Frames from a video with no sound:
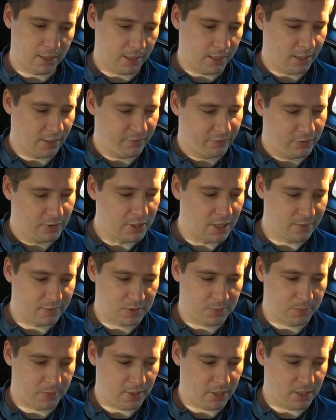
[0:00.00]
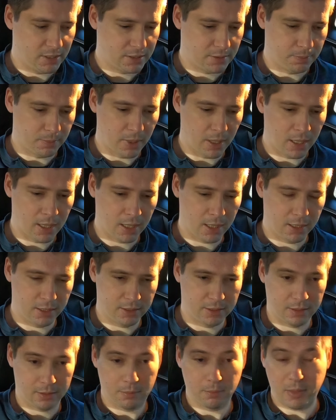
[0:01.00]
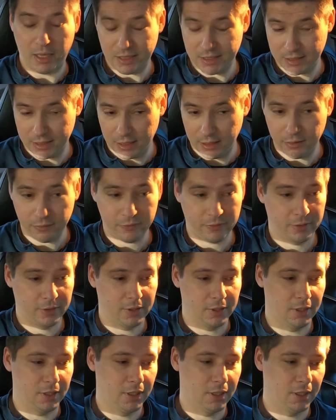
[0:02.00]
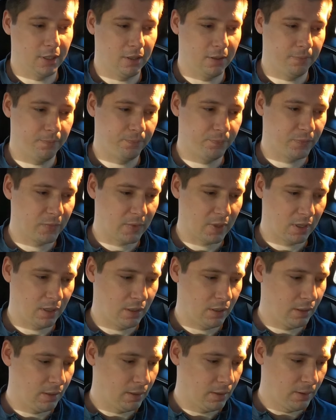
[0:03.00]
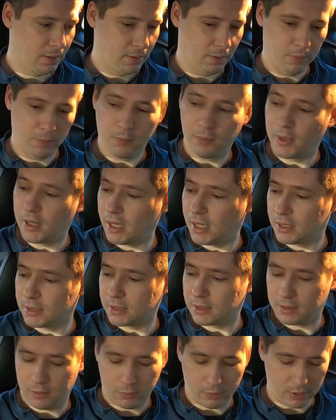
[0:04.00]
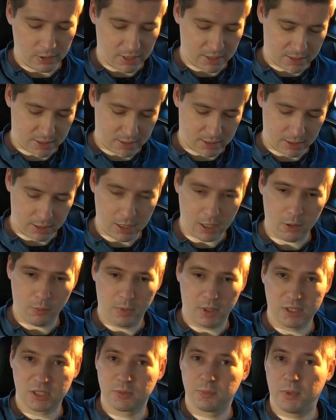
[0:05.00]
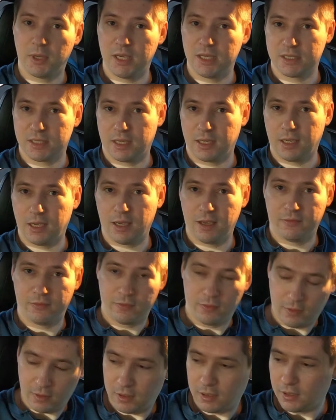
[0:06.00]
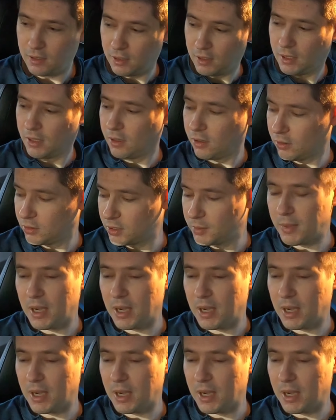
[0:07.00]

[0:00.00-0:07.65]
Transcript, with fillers: I have enough space behind myself. Uh, but let's see how much space I have on the